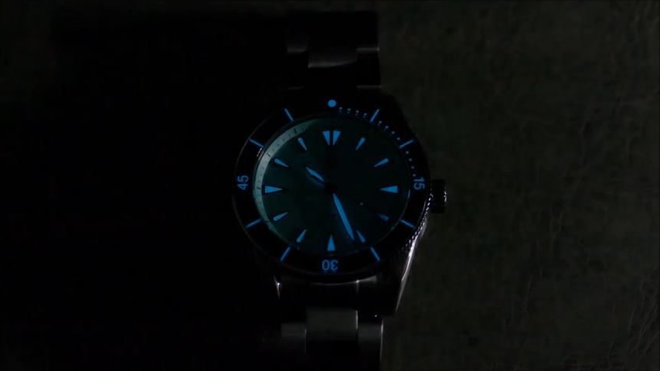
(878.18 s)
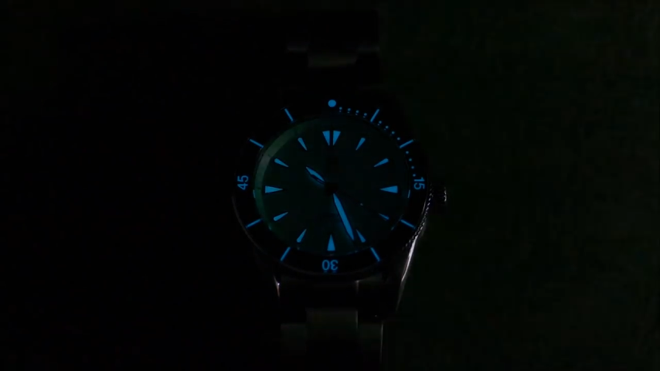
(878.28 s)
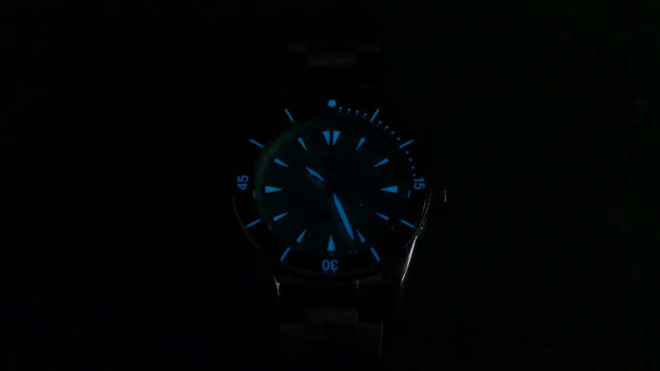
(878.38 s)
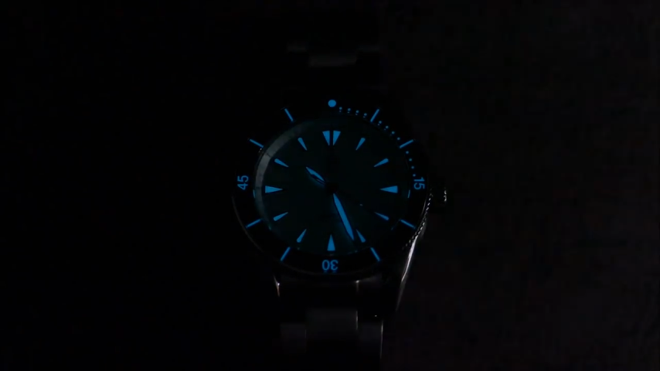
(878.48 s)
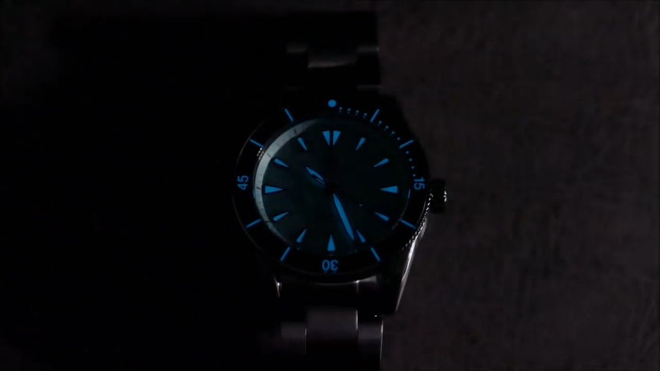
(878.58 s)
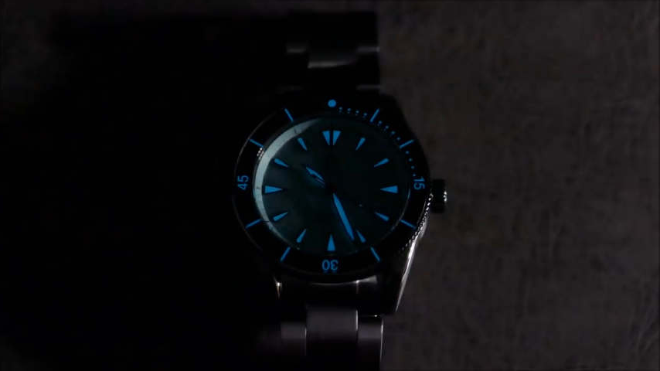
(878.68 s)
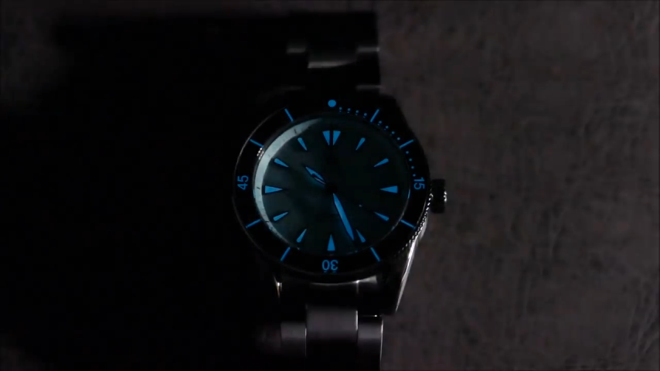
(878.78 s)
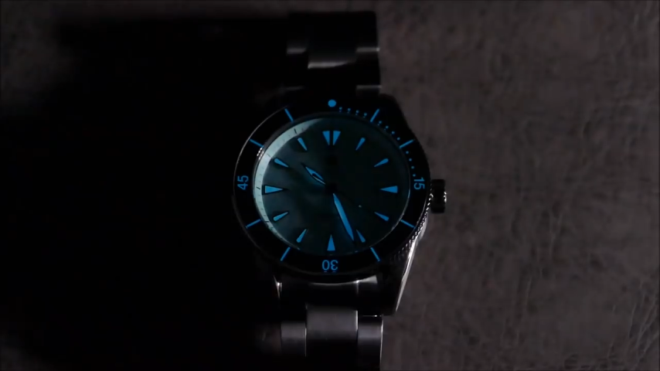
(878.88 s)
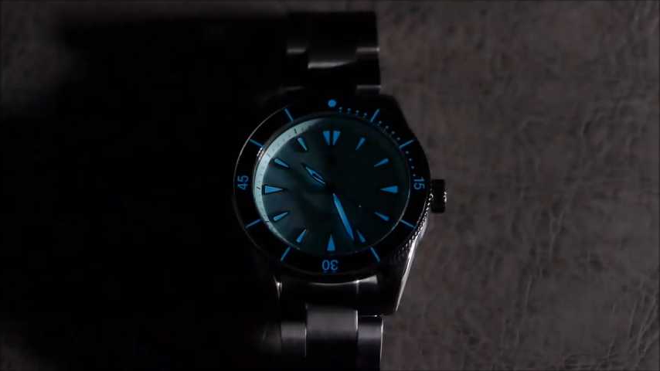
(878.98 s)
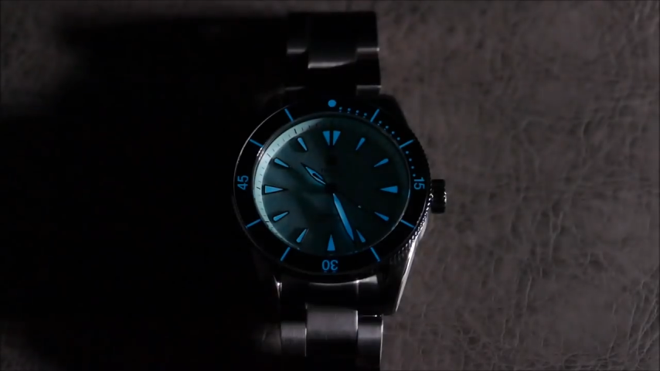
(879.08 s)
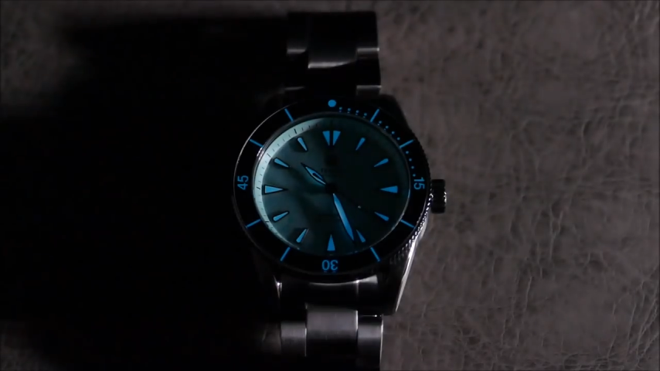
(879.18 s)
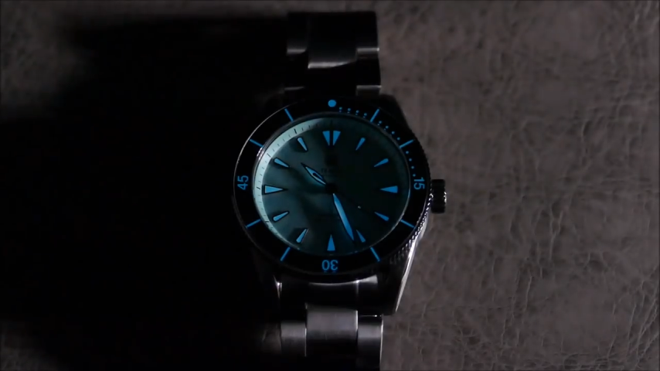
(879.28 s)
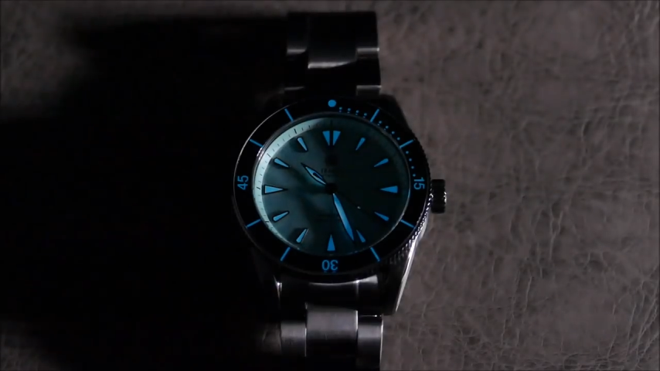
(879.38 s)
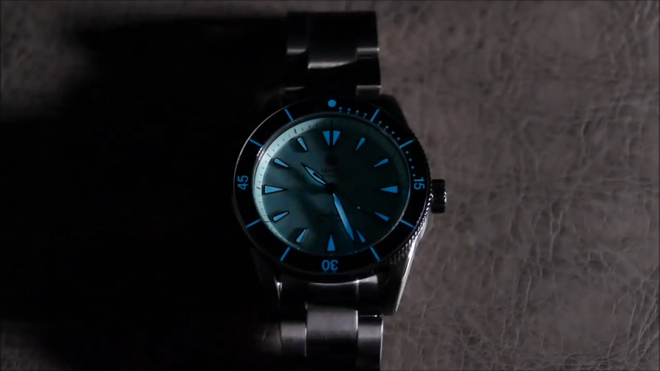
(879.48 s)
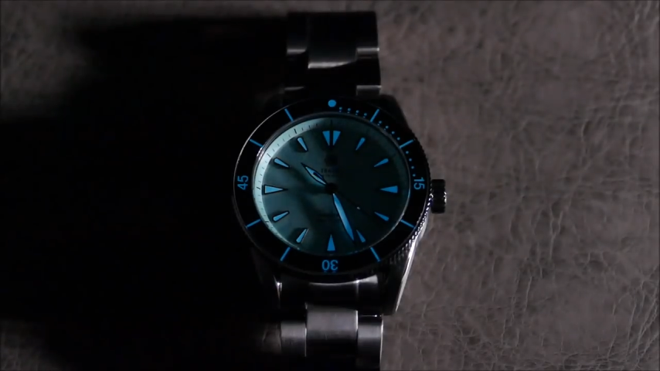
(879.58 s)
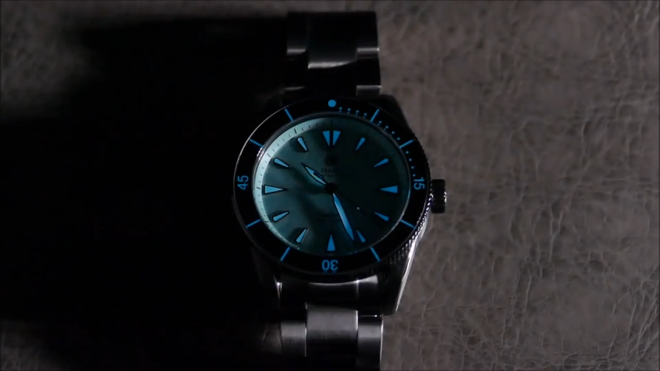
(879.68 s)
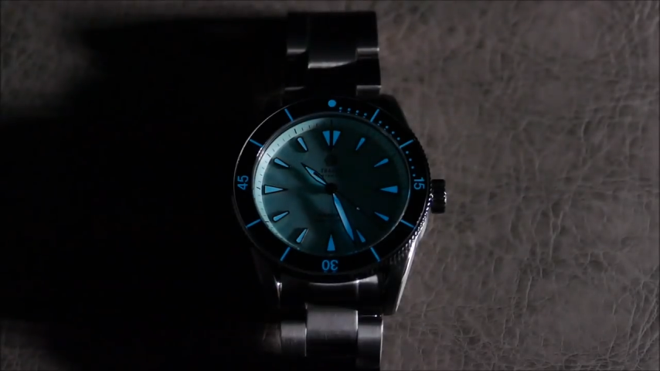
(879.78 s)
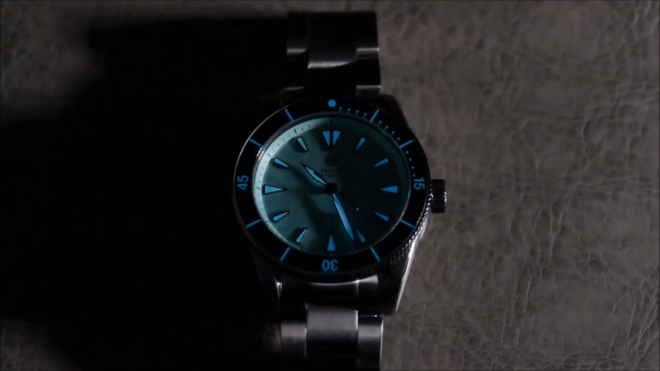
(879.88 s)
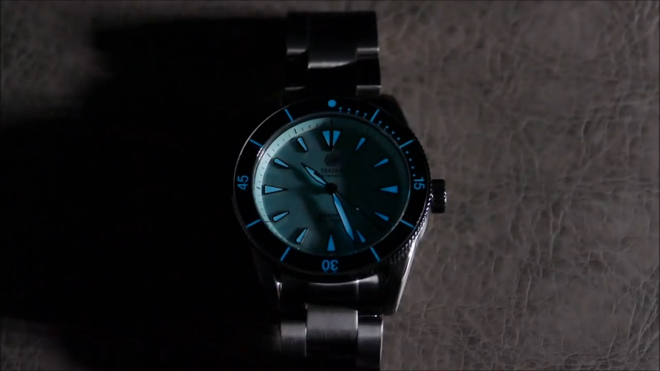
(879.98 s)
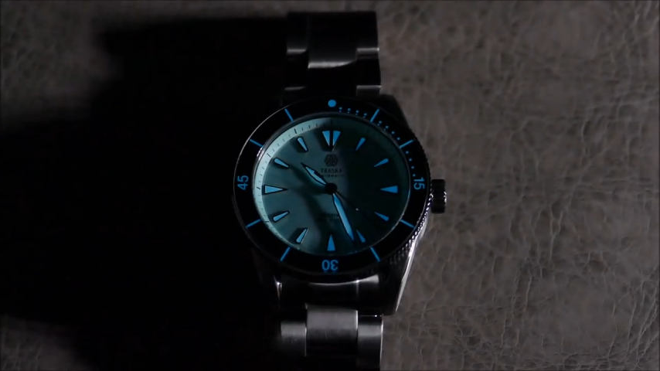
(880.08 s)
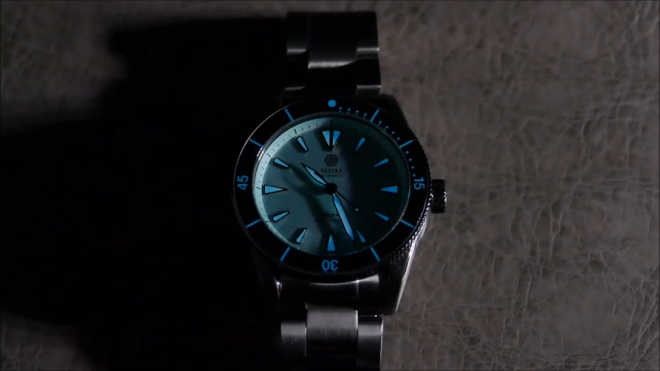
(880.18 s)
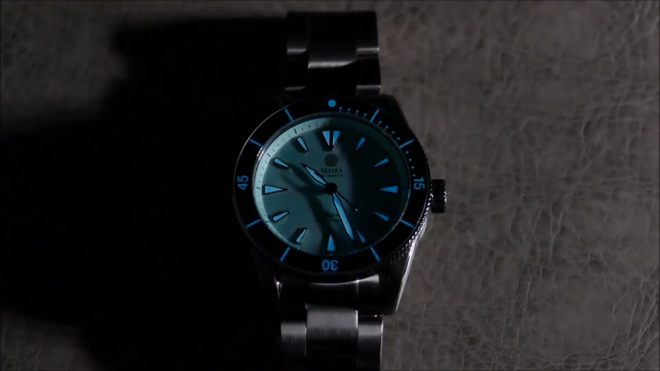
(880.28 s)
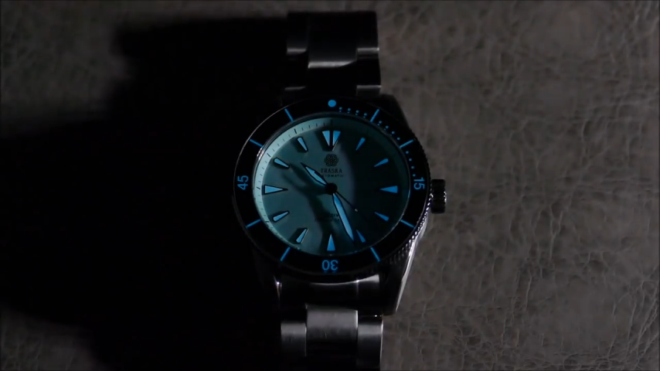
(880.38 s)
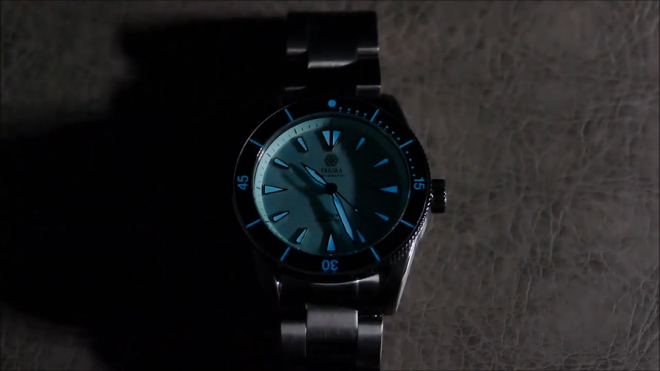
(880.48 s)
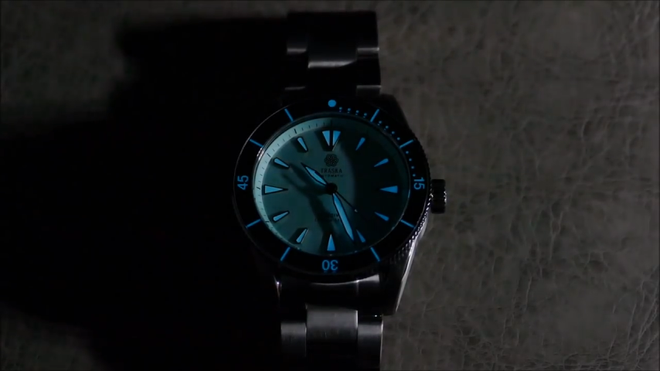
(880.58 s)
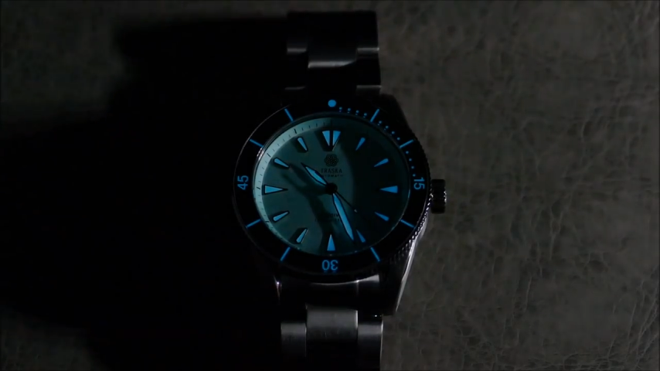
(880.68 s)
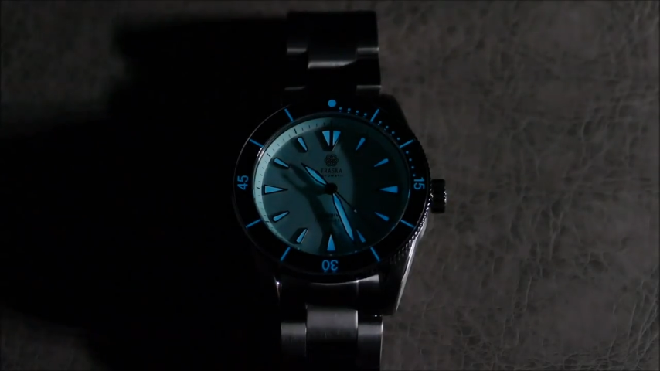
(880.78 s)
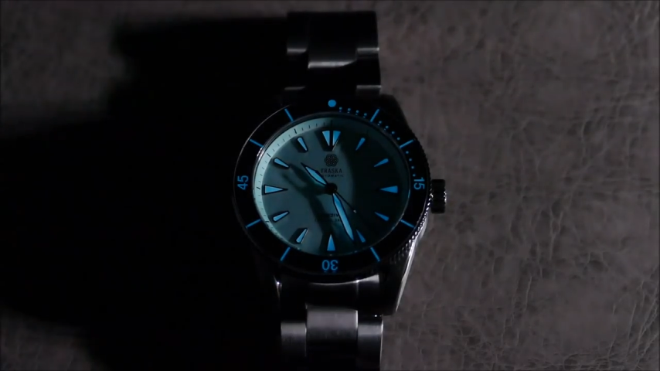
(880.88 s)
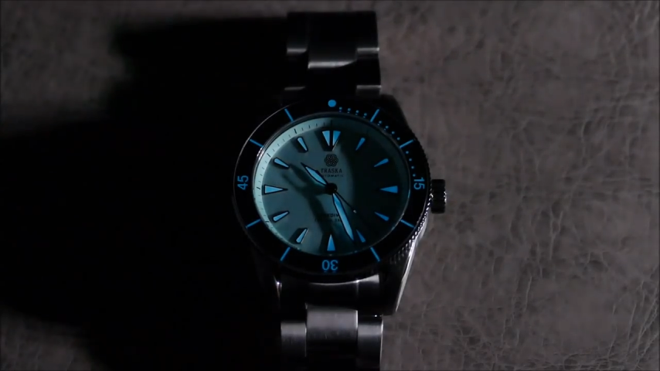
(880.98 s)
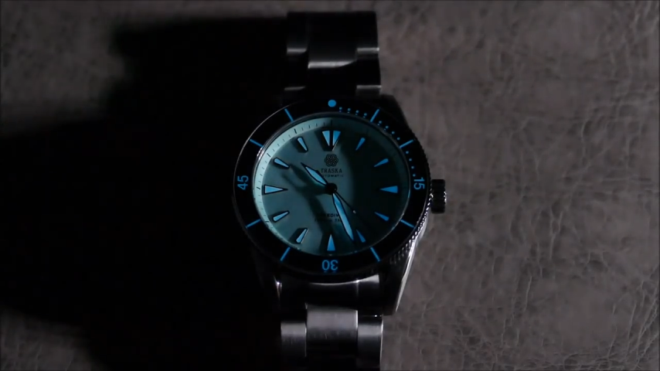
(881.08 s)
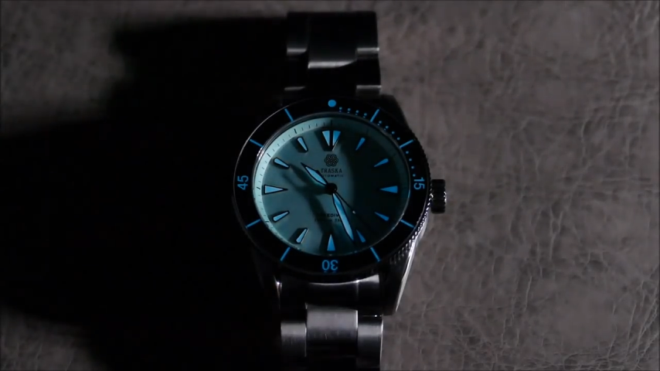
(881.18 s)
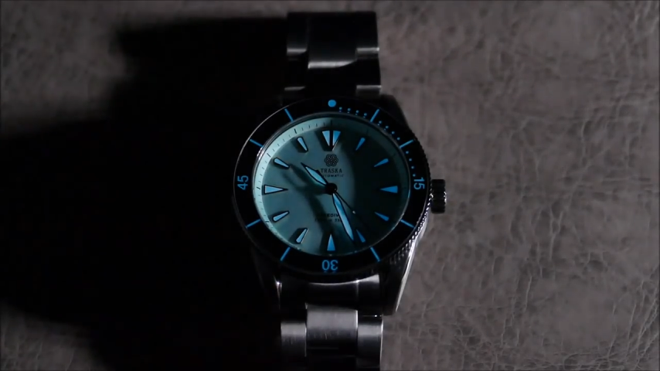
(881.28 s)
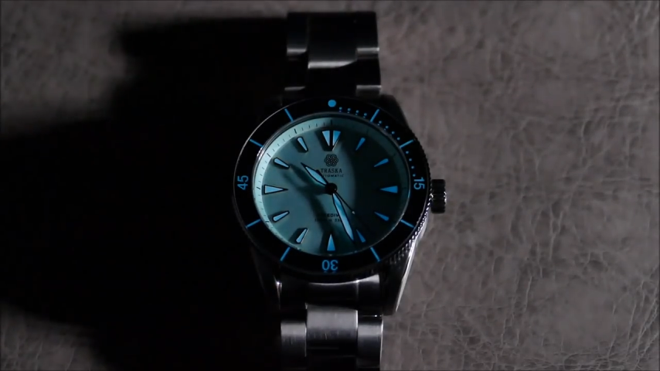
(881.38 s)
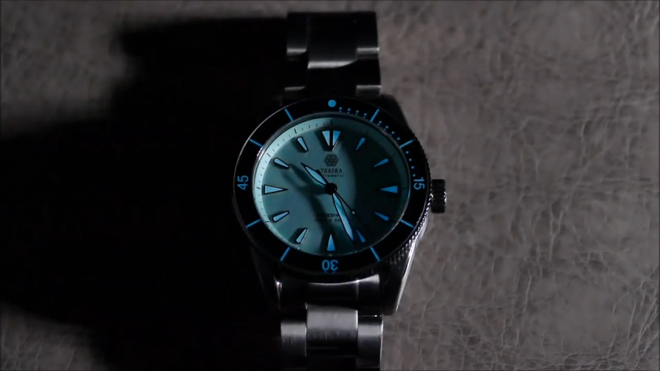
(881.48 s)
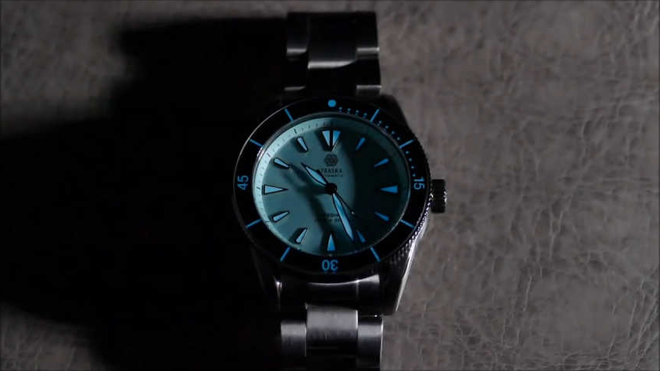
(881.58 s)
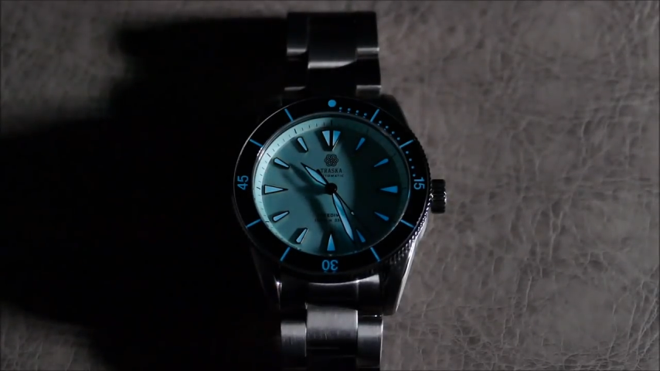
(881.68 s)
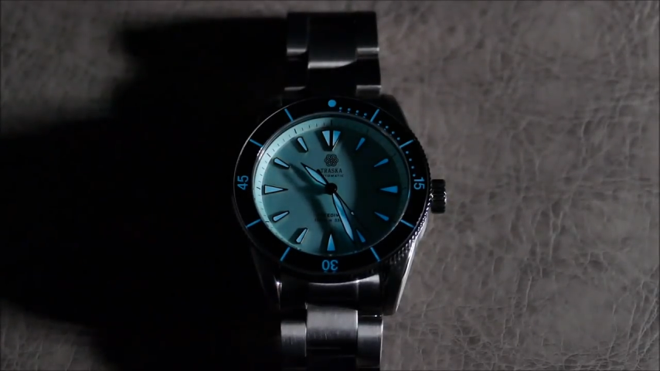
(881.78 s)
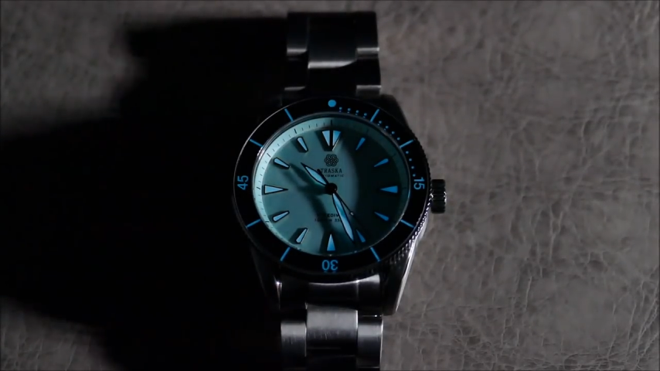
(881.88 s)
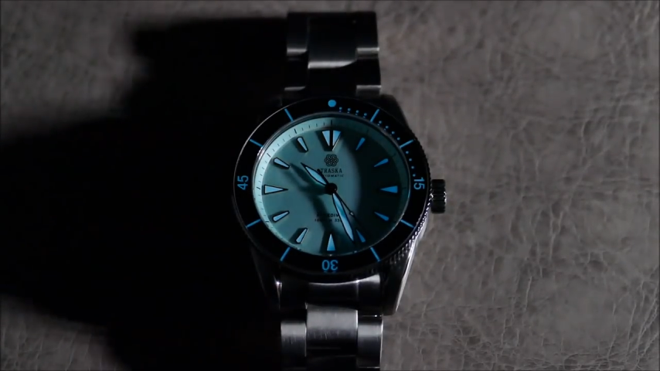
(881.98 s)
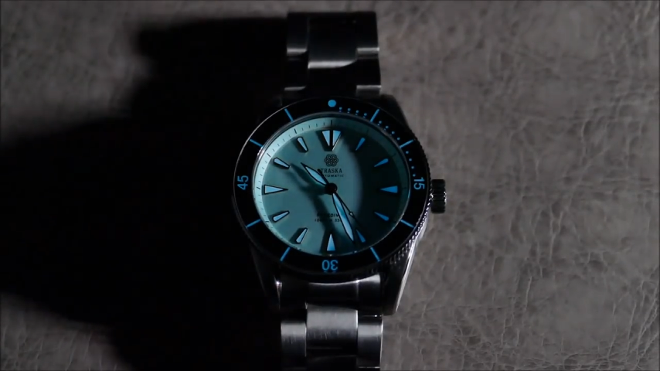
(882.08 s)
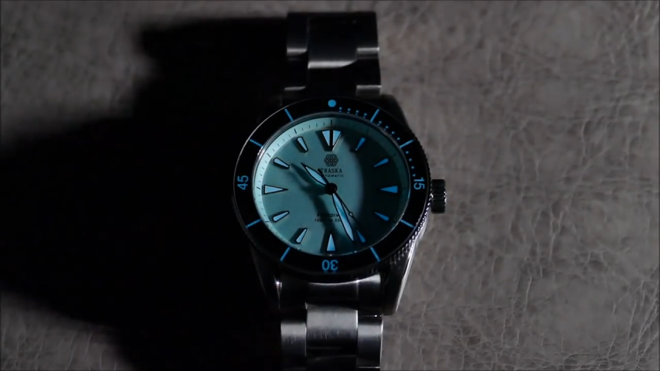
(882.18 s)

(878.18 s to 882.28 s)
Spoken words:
No face is visible, so there are no lips to read.